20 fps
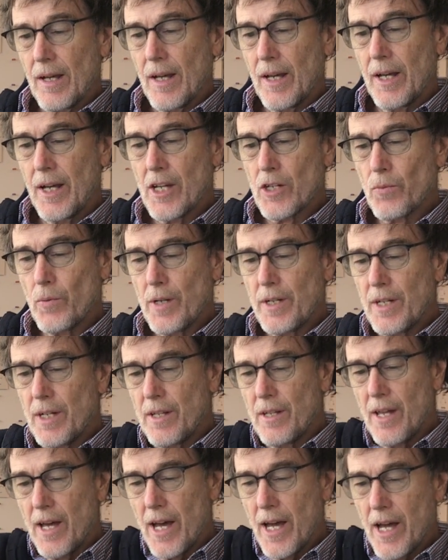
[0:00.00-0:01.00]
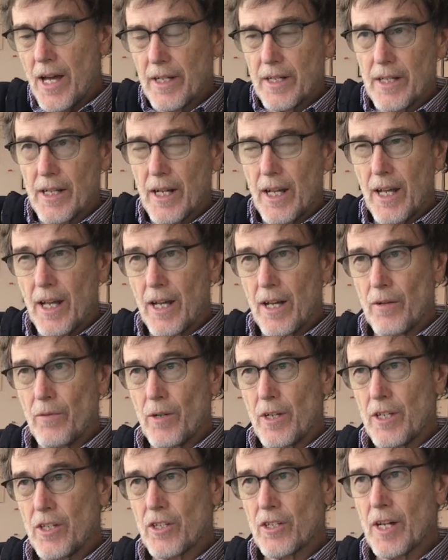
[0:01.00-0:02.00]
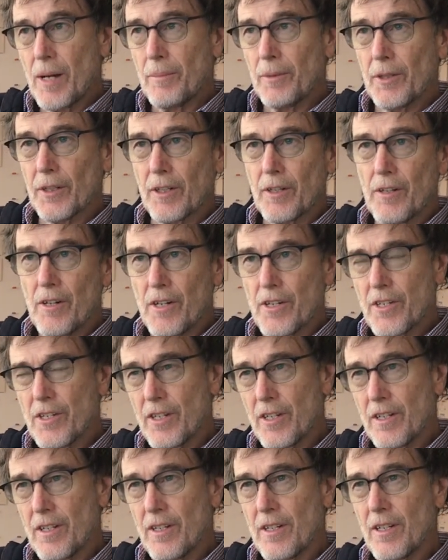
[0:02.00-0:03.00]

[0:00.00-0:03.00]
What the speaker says: And as we did that, we stumbled across